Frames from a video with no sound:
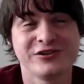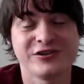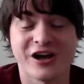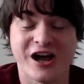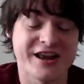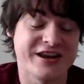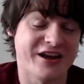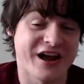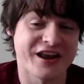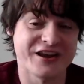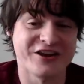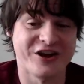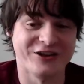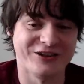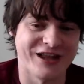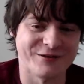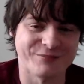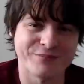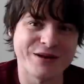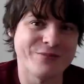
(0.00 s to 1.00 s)
I don't know,
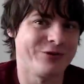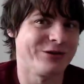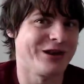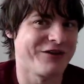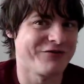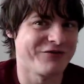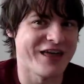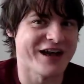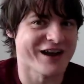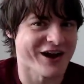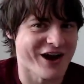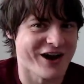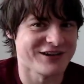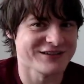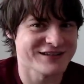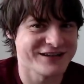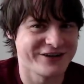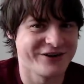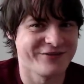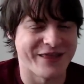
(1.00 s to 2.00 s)
like, people love their
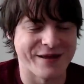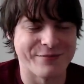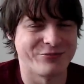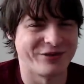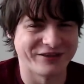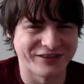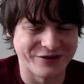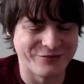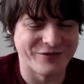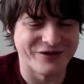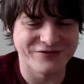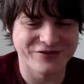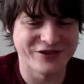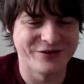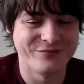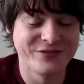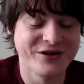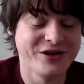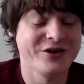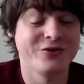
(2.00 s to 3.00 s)
cars here, and they bring them with
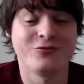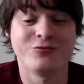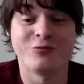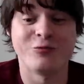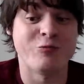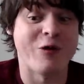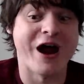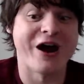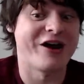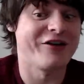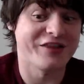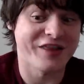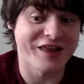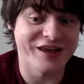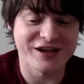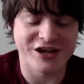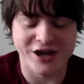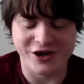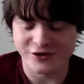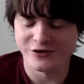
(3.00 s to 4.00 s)
them wherever
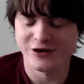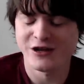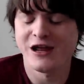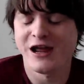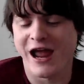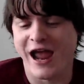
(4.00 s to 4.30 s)
they go.